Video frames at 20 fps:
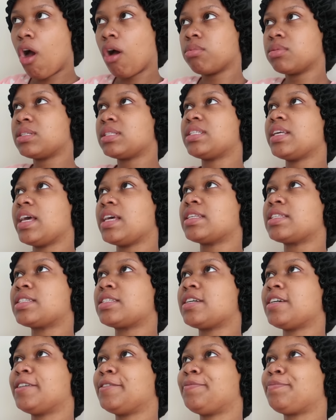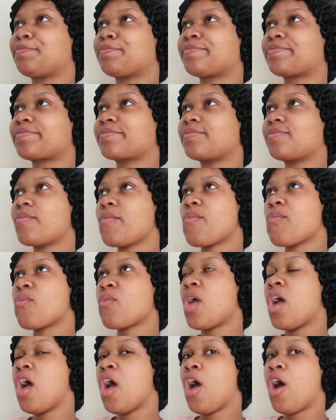obsessed
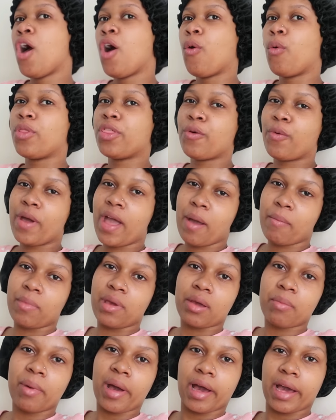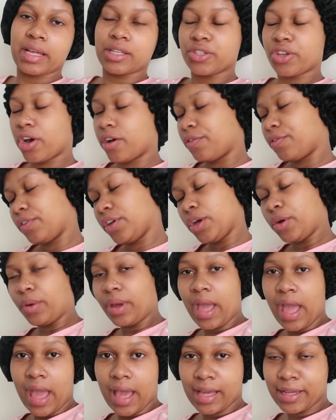with the way I make my iced coffee,
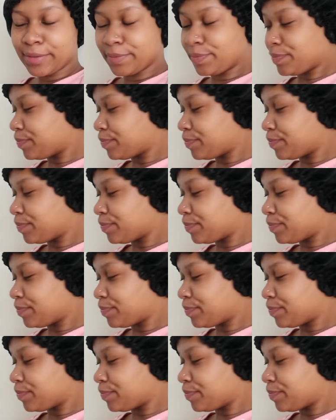okay?